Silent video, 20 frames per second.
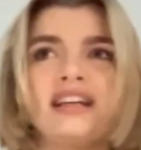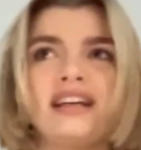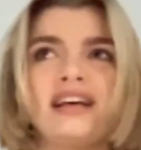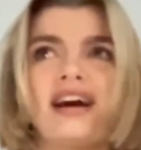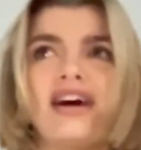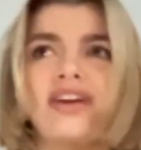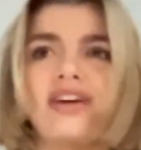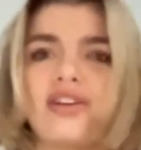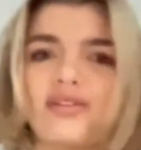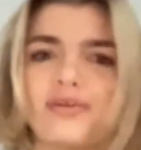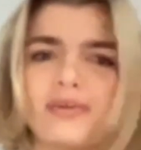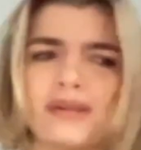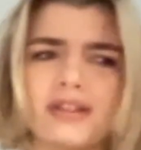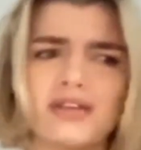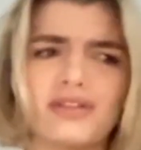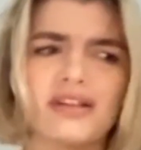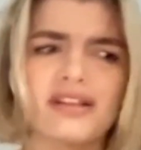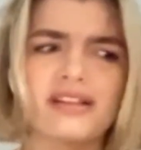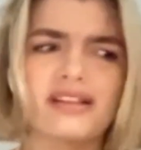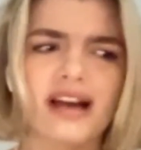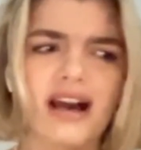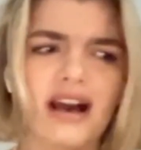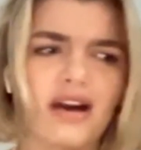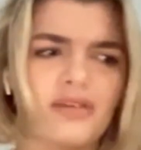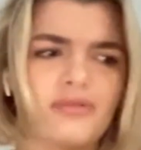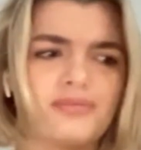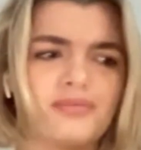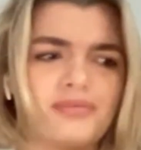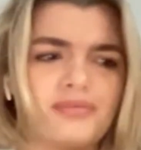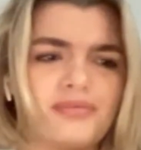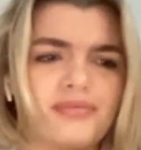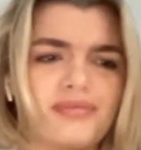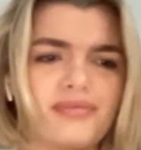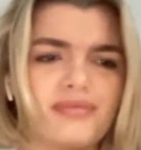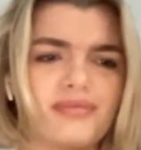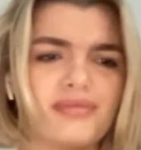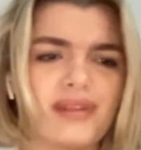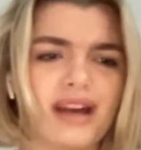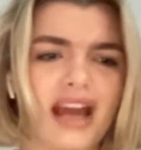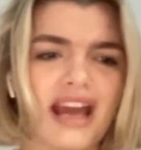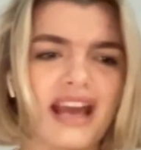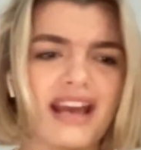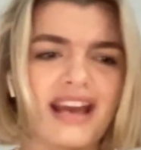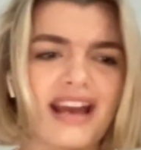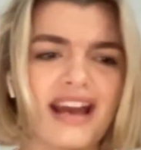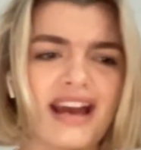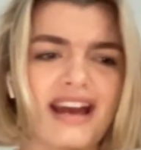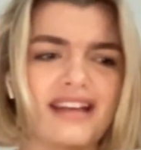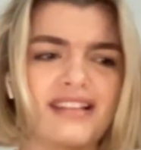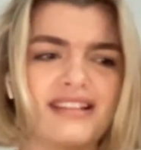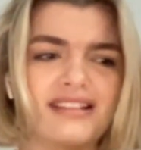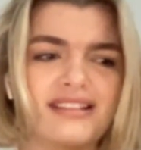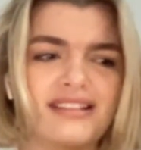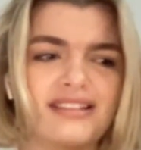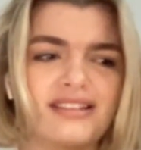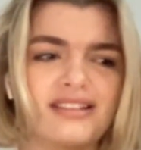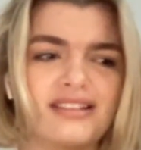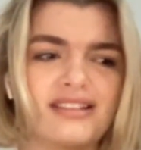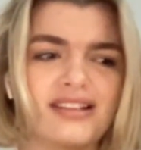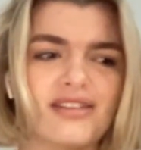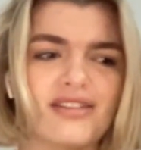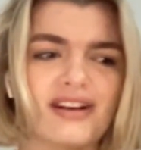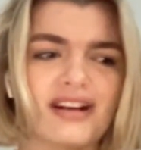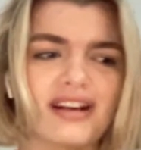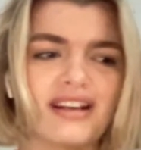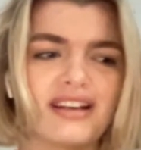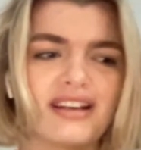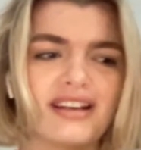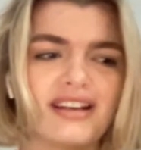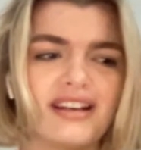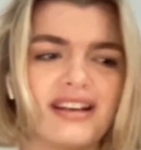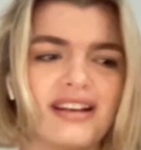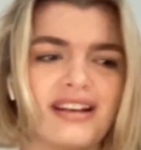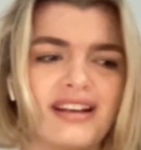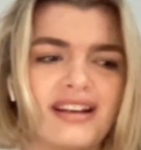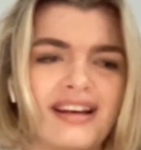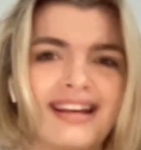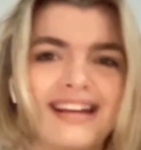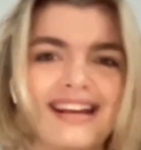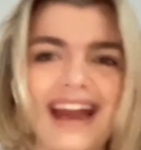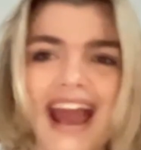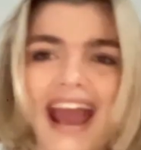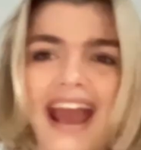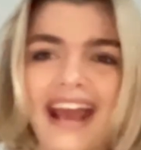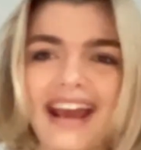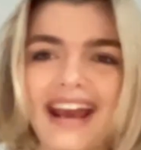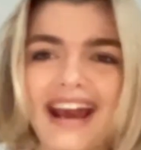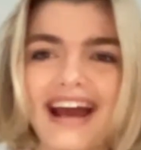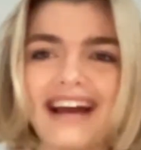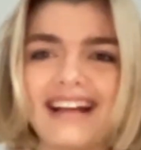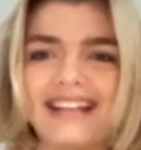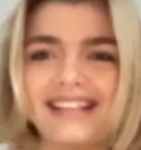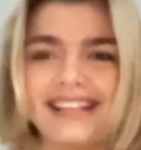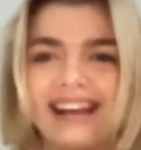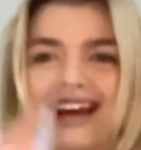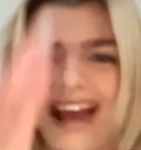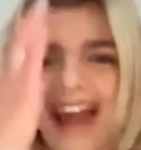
how long have we been doing this now? 8 years, is that right? Yeah, 8 years.